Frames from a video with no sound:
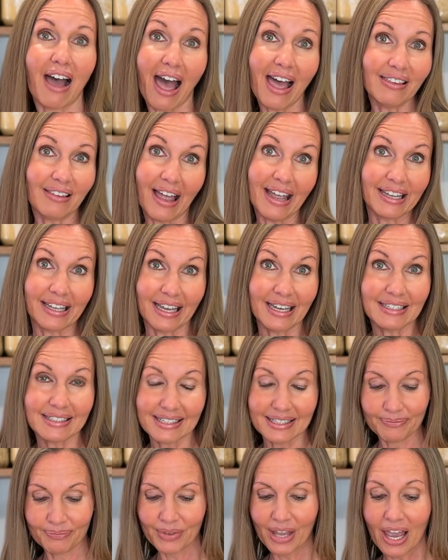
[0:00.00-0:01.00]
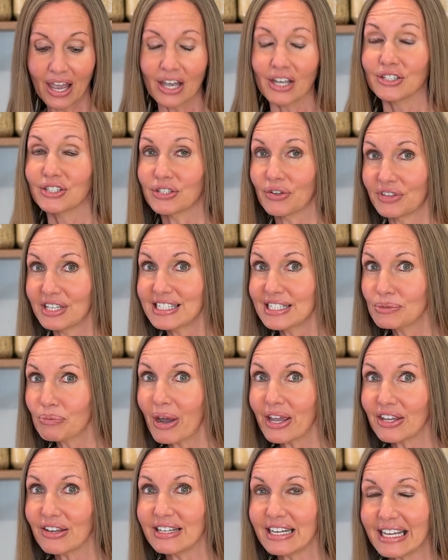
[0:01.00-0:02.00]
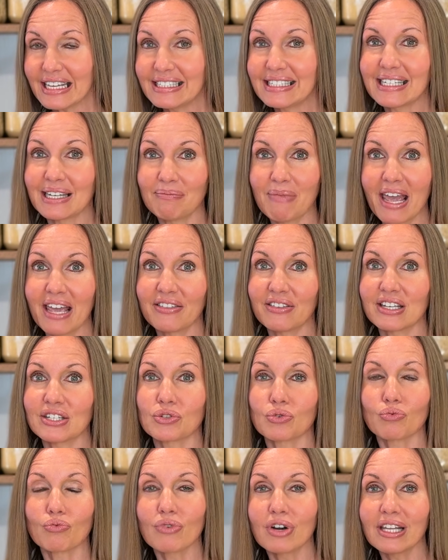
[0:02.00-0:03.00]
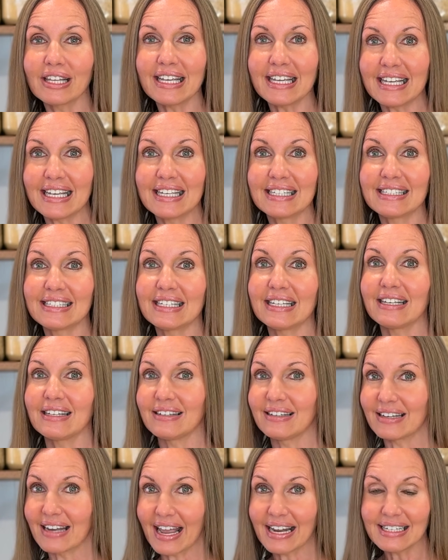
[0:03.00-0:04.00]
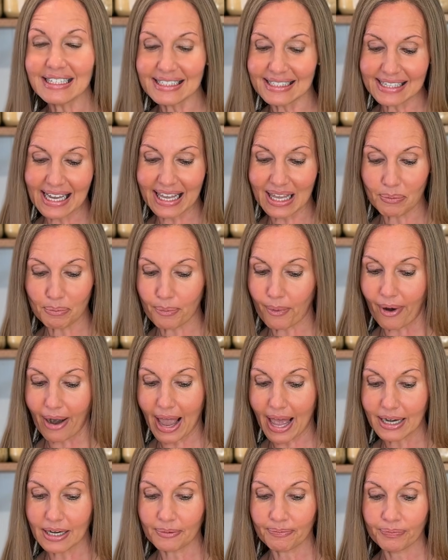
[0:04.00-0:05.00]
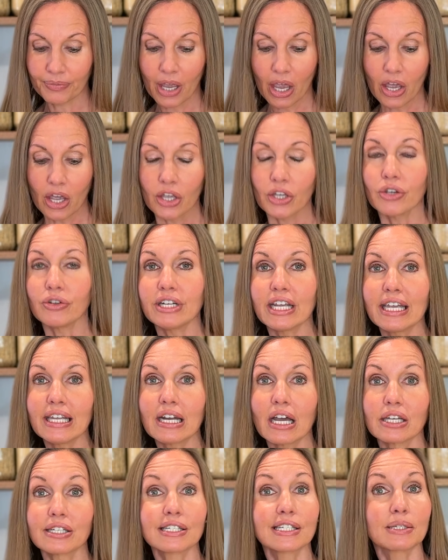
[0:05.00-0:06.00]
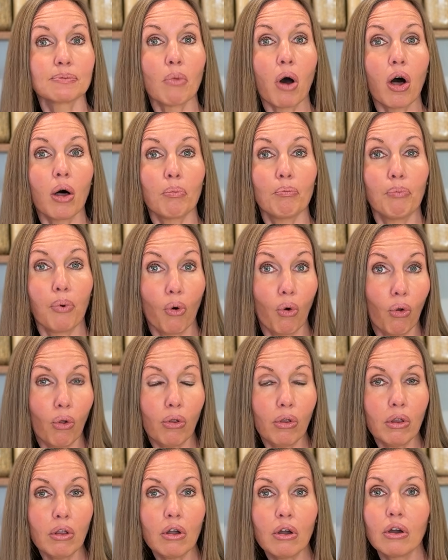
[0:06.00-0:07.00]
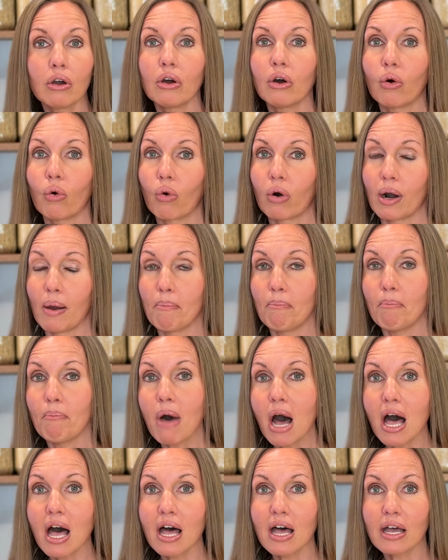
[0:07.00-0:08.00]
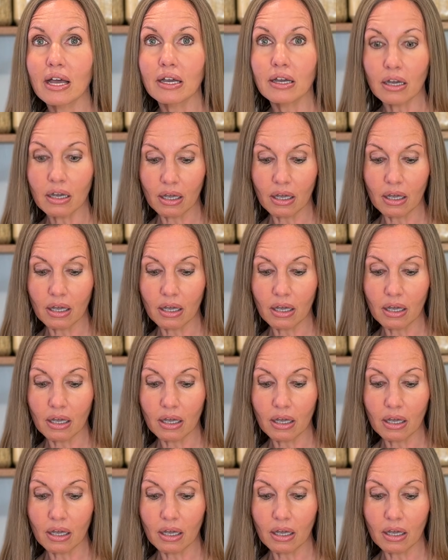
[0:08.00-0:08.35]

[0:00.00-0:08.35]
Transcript: I like it. So this is what you need to make this really easy 90-second bread. You need a small bowl or a mug,